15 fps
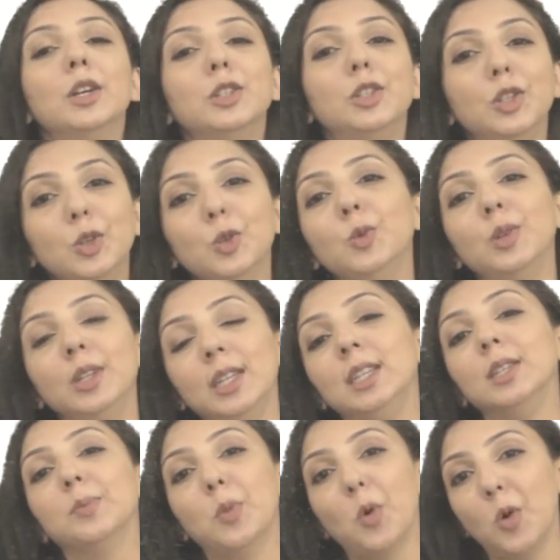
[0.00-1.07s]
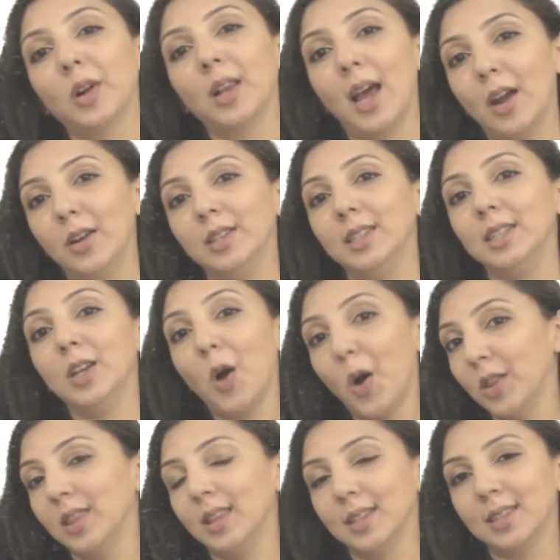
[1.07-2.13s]
Do you need more clarity
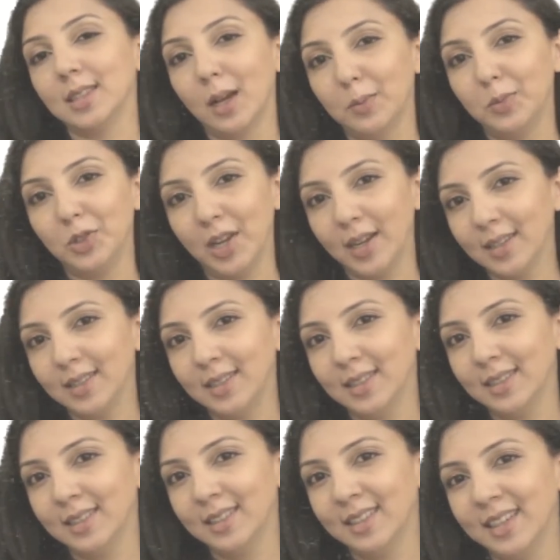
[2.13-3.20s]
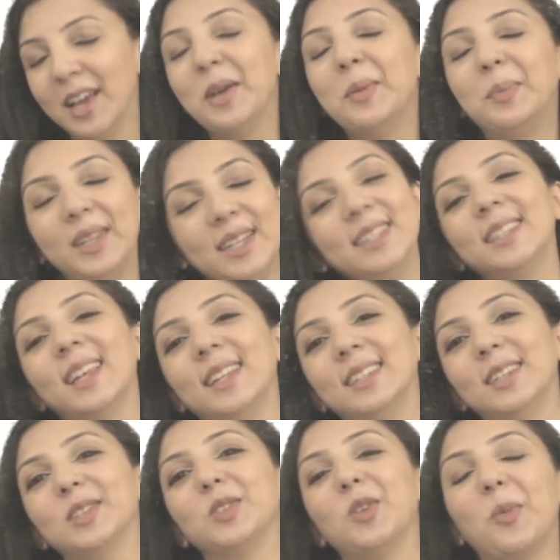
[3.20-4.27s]
on this subject? Please
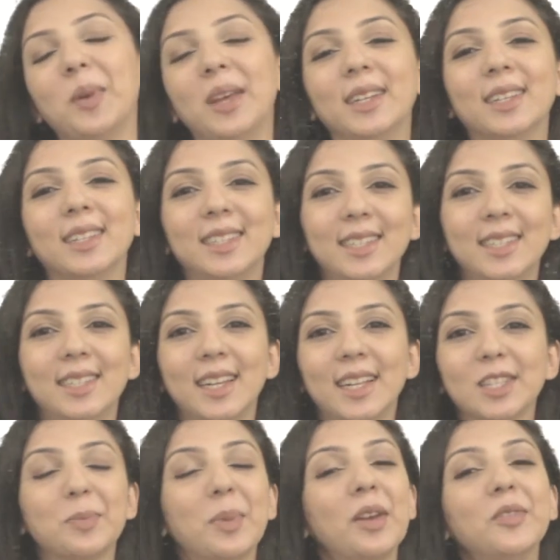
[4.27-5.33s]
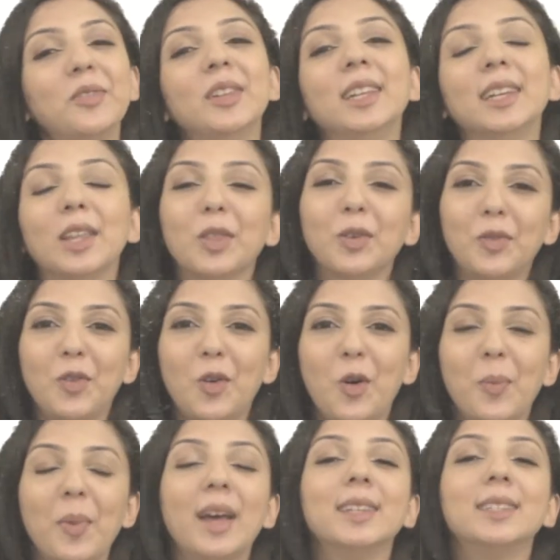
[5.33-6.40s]
send us your medical details by filling in the
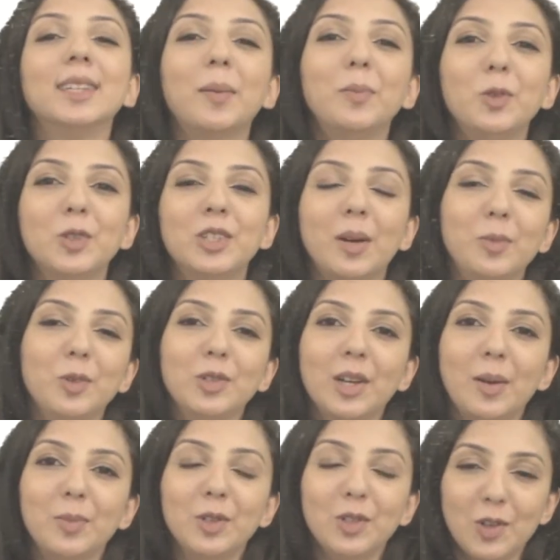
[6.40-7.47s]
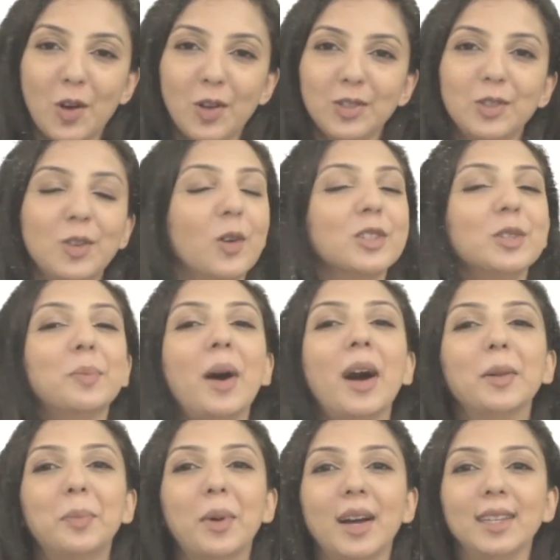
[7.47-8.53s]
form at
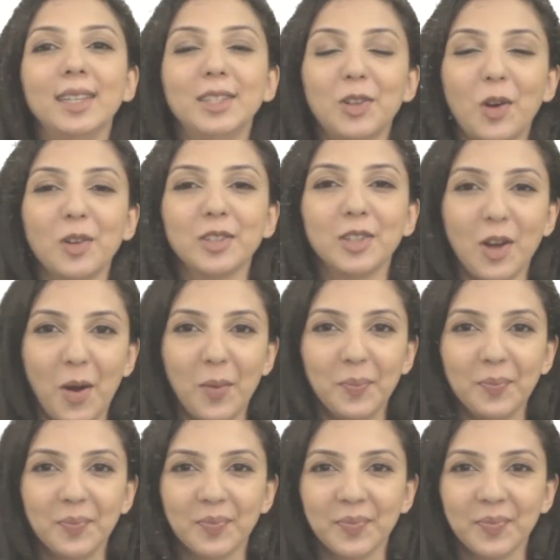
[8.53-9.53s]
www.drmalpani.com.